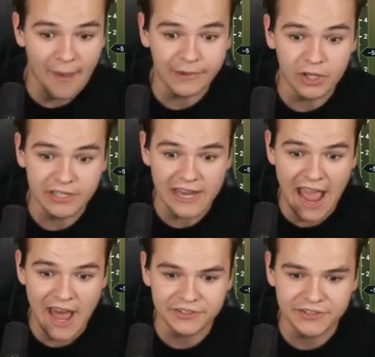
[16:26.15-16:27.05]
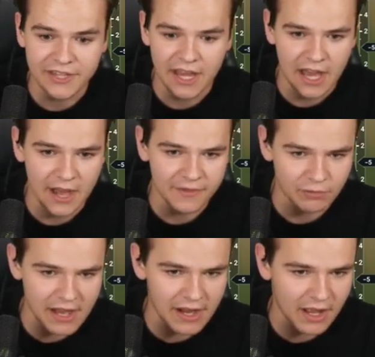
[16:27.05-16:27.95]
I mean, you can ask the
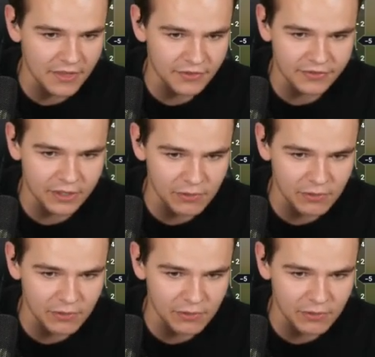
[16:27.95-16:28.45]
the, re, uh, the,